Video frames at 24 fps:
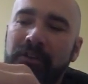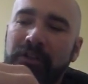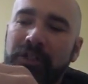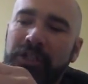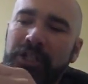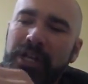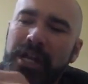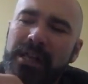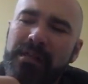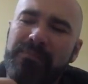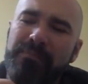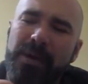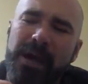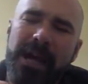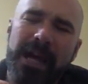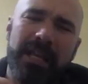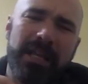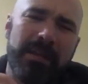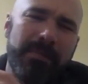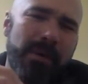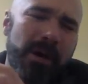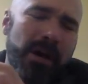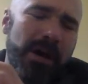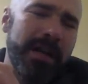you're just
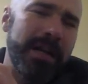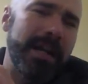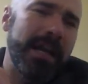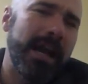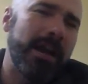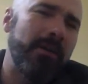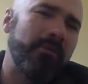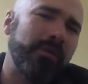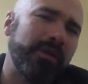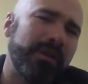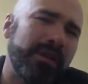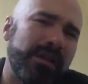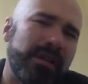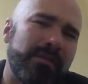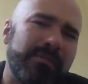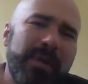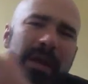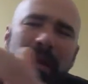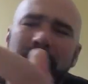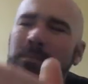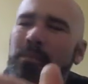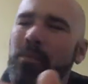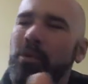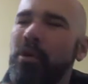buying the body, I wouldn't
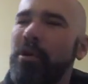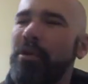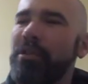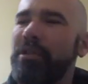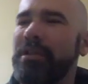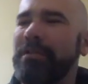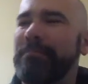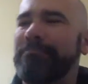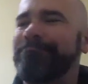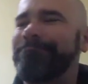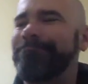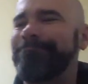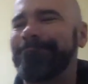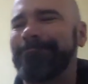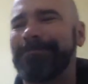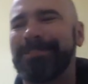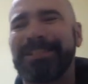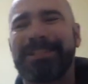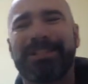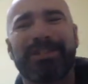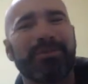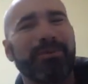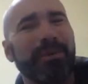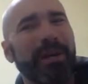spend more than
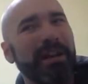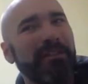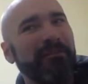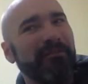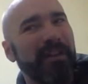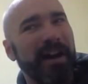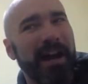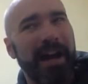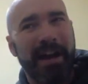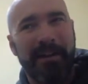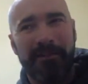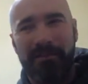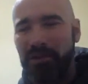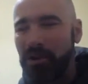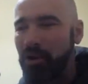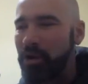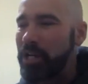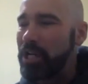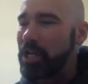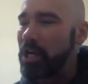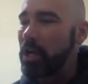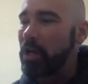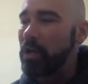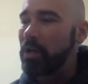twenty-five,
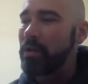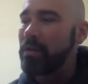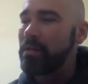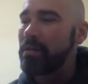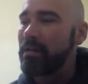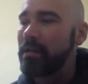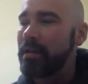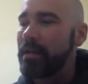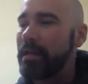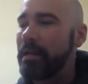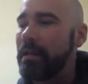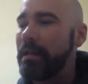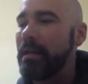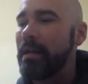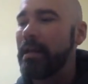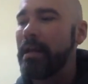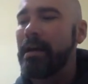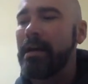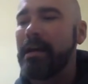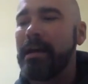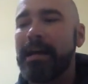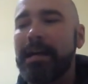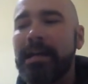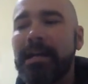thirty dollars on it.
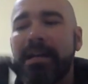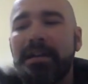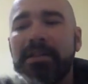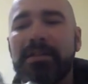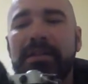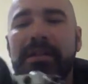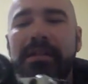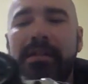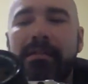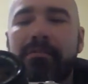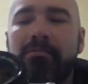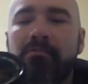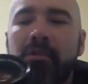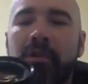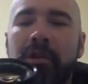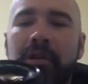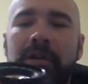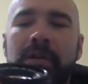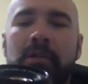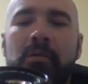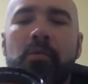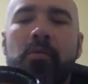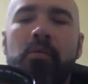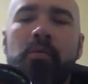I got this
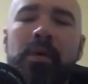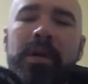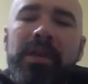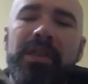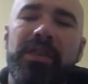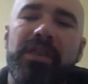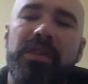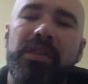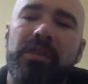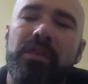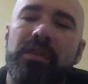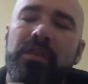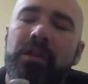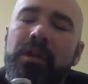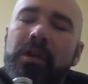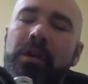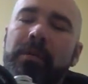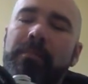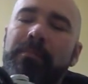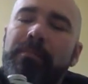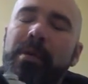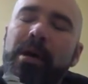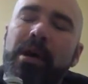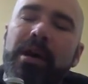one with
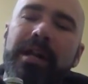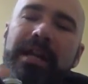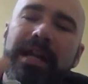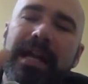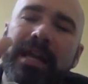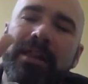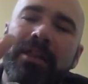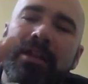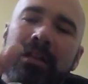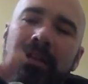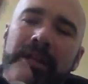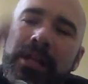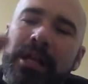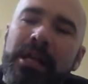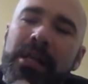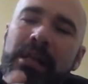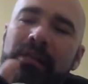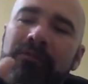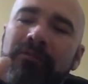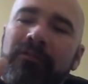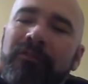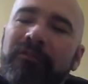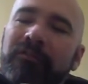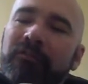the body and the
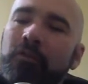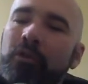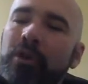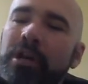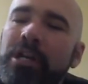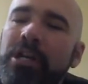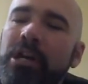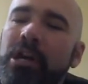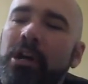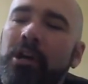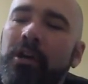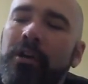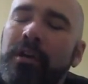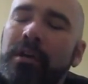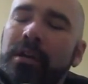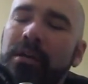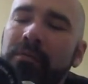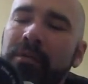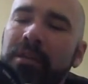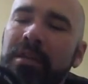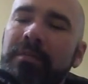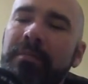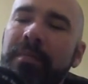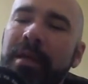lens for forty dollars
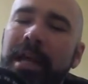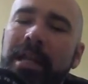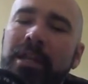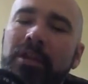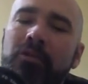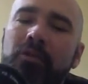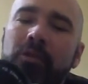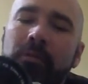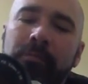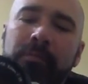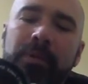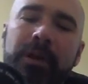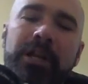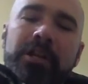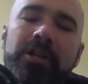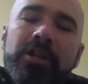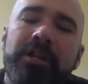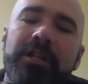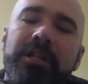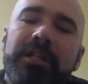with the manual in pretty good